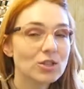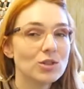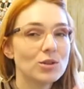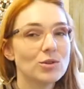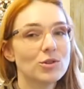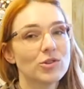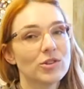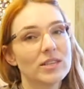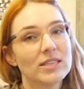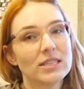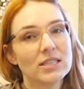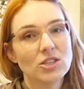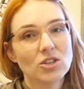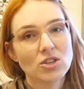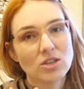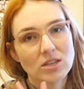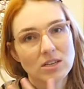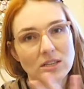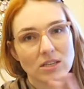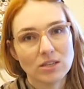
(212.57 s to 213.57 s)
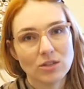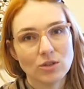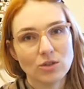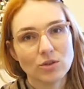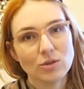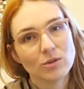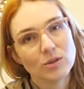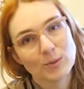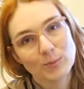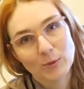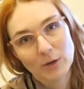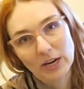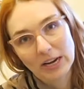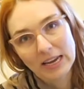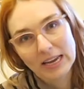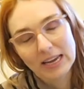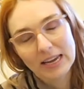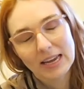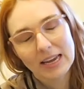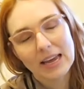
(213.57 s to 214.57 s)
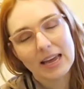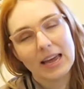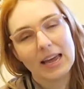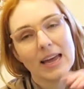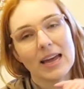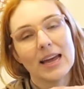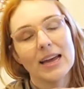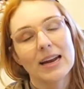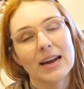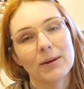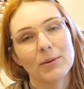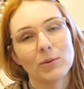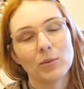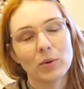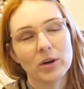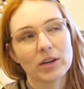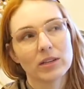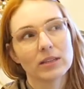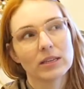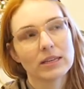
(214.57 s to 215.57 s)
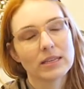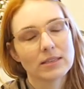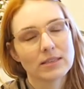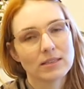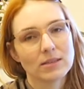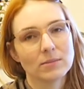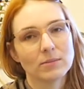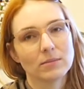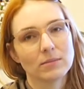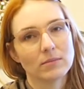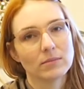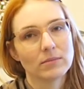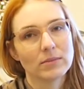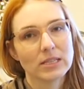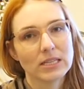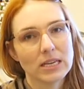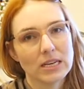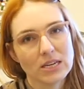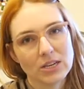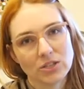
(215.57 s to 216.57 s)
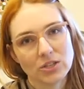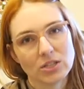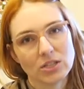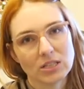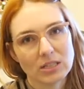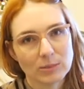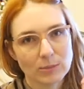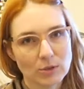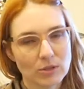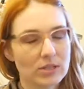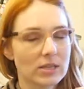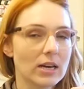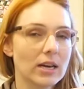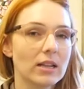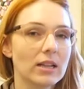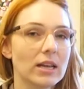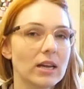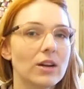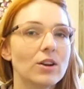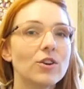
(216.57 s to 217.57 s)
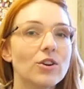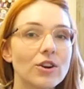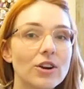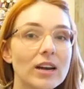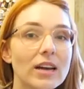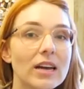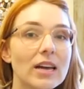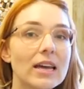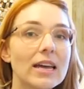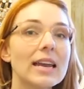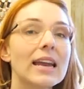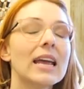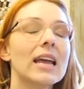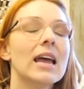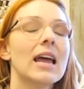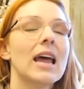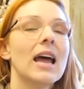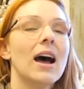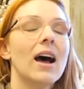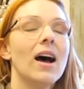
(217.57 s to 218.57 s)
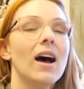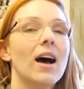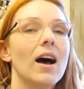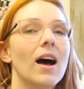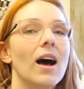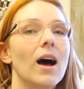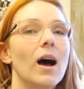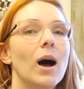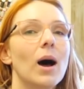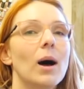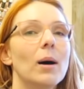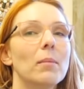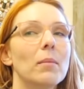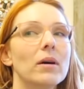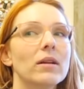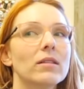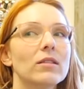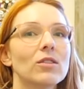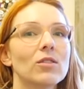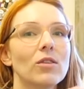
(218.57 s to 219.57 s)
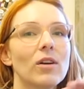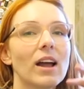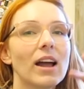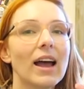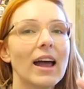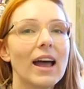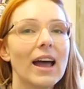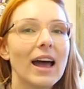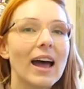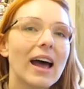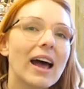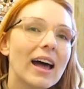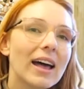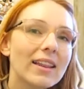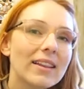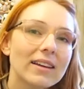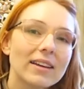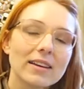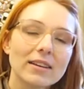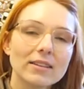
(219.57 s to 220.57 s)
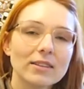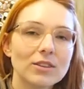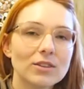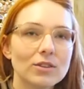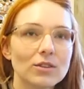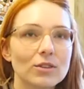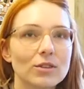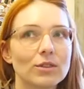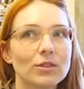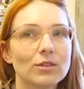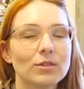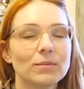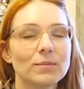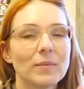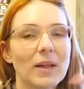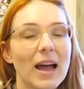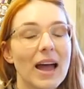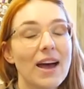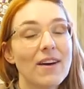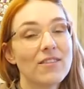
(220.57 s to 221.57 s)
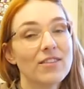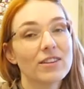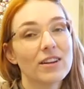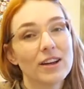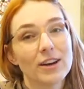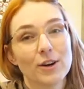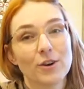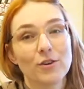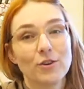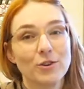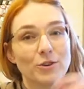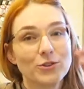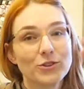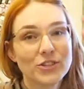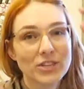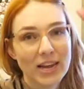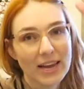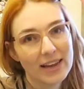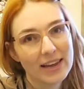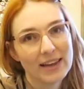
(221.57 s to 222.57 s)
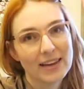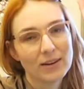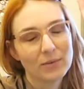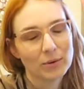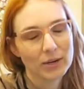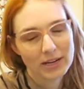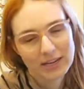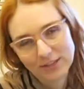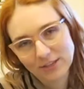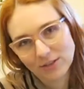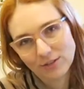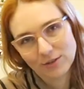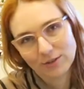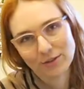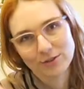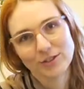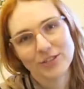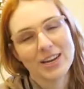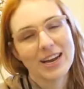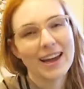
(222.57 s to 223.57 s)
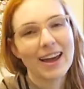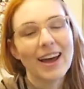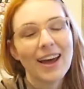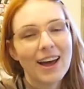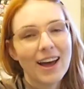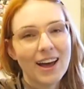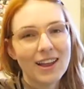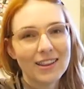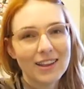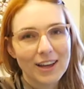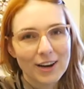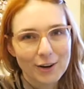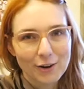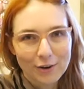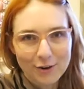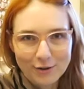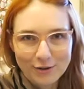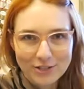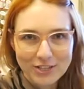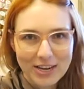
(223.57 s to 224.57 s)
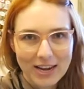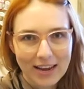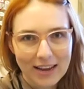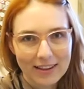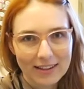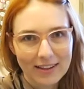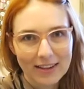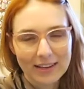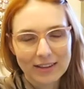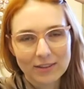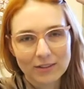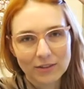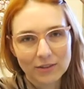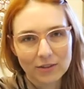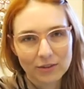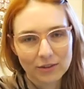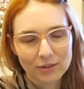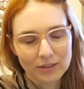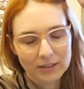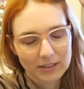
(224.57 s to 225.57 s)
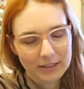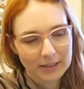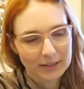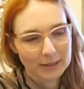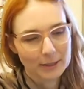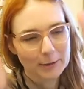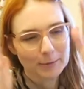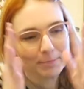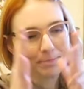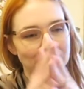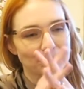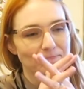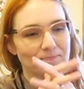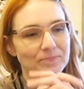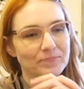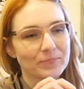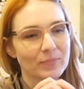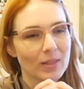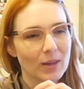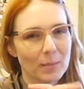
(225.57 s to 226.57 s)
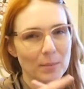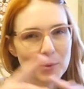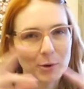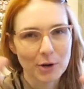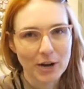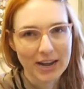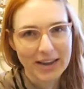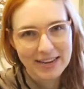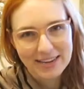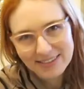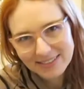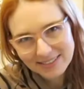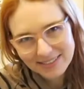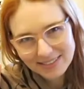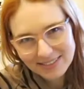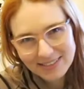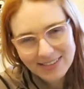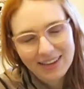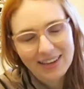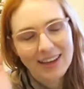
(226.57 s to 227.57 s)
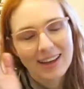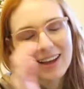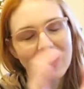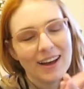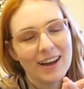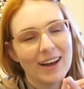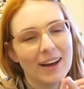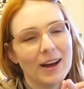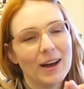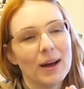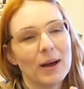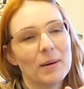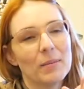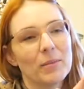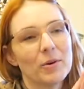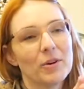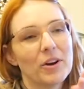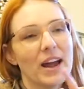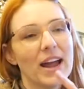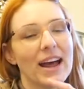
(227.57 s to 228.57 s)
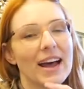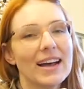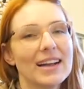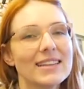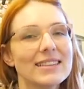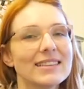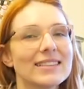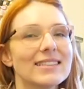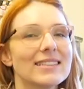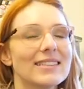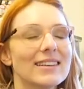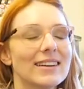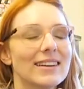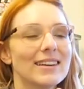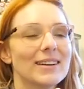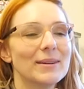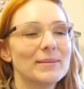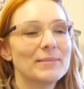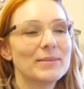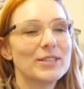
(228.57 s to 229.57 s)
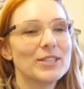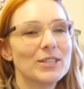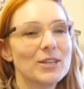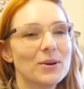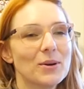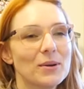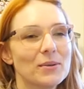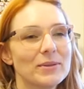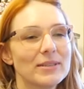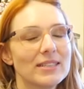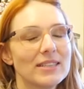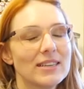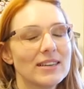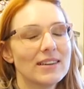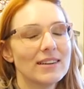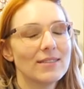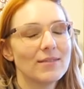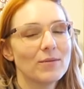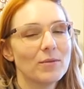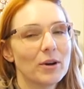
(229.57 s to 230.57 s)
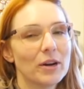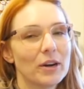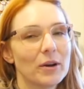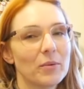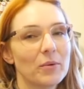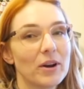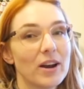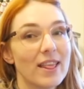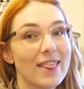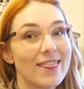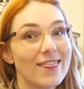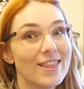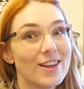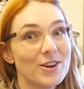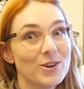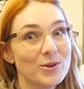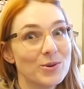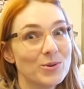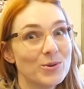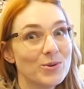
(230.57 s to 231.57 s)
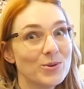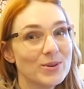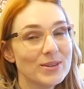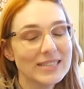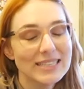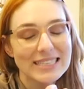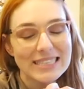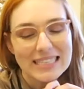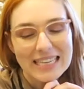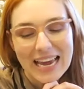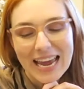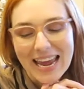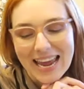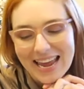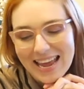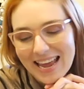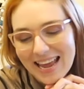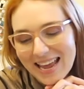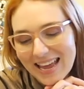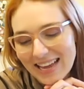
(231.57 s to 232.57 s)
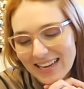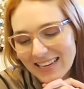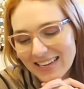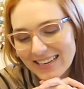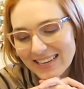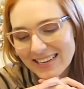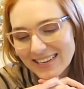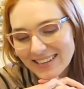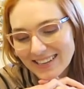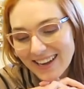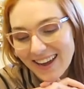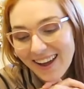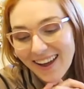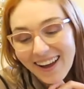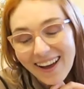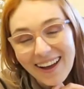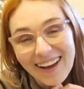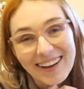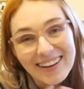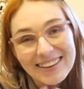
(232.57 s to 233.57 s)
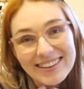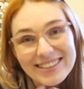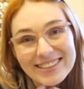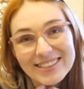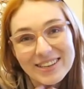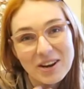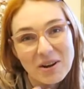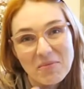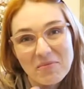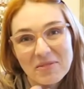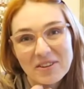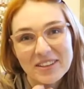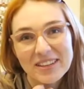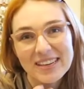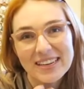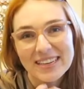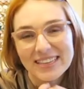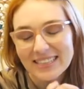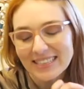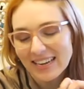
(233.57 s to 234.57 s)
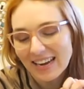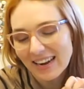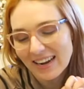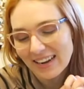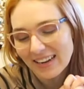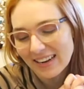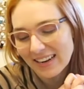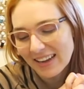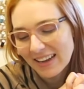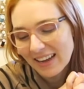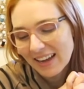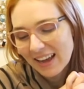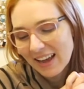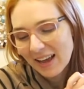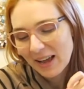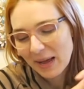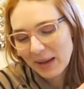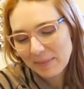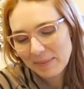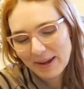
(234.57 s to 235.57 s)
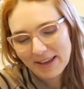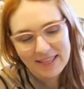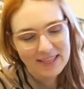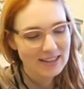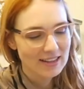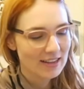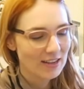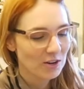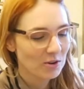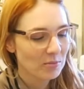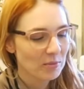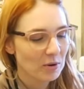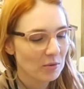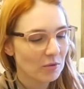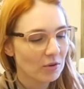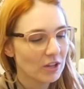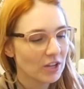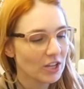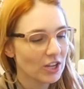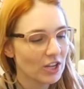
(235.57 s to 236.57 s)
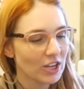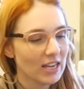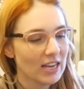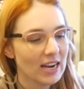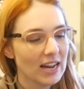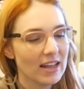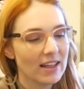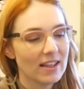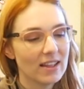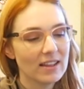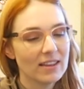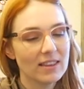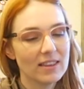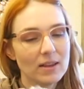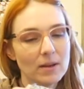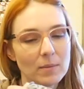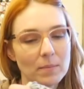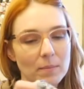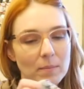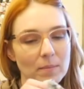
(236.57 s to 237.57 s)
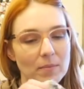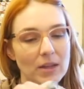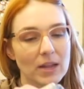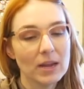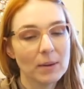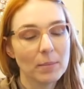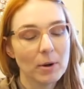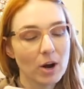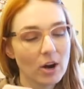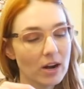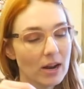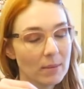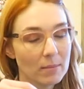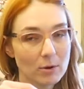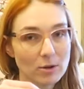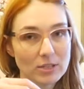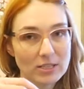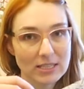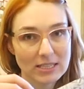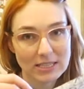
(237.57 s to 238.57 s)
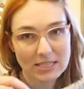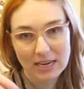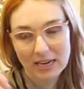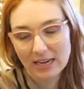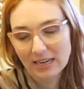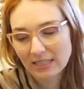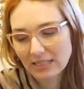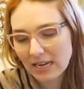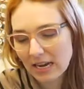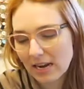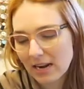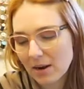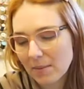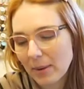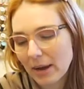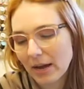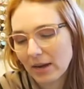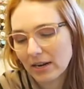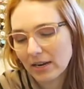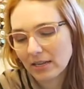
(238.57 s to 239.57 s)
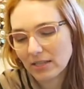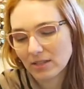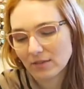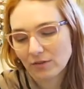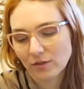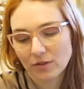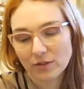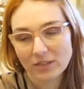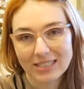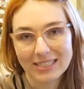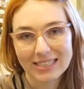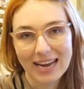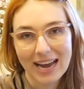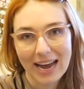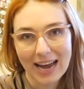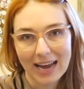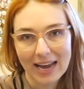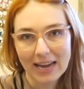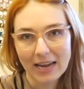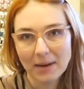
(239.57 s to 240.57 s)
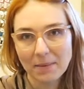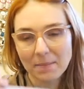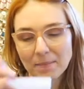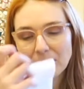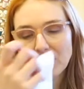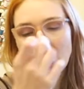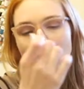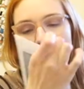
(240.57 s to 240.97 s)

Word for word: to transition into spring, and I would wear like some skinny jeans most likely under it, um, a little hat, like a little, I have a lot of crocheted, when I used to crochet, a lot of crochet, like little um, berets um, or hats. Um, so I was thinking of wearing one of those, and yeah. So I'm really excited. Um, I think it'll be really good. And the thing part I'm most excited about is for tie.